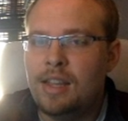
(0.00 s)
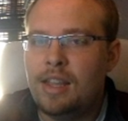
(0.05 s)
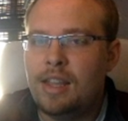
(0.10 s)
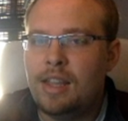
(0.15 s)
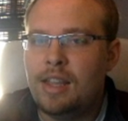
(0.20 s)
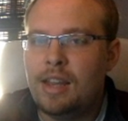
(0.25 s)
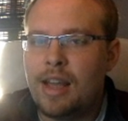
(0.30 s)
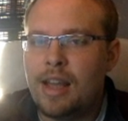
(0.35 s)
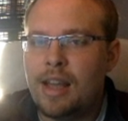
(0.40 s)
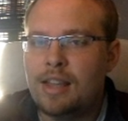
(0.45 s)

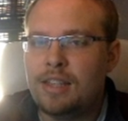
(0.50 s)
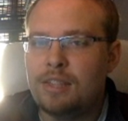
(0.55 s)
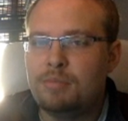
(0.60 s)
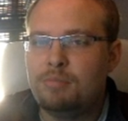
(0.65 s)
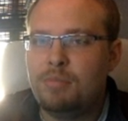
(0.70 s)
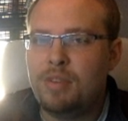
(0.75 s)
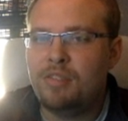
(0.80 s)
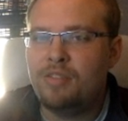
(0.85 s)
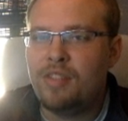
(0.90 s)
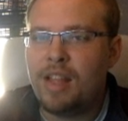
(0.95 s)
It has
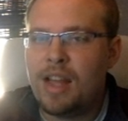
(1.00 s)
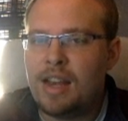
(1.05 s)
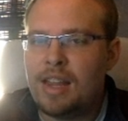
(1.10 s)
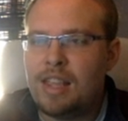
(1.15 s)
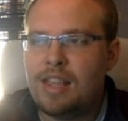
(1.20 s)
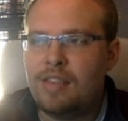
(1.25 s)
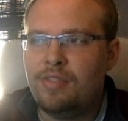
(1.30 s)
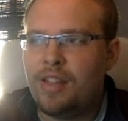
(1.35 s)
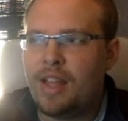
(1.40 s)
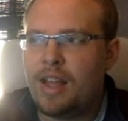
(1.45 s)
B flat,
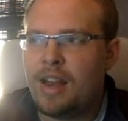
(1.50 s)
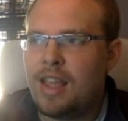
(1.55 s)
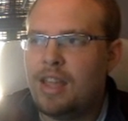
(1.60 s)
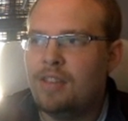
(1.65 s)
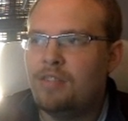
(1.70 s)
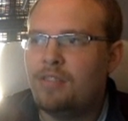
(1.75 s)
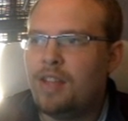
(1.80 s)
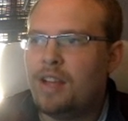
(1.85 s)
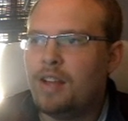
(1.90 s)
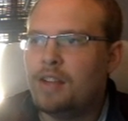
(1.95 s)
E flat,
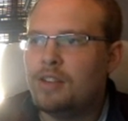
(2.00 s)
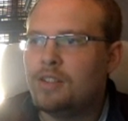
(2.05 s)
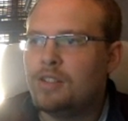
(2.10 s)
A flat.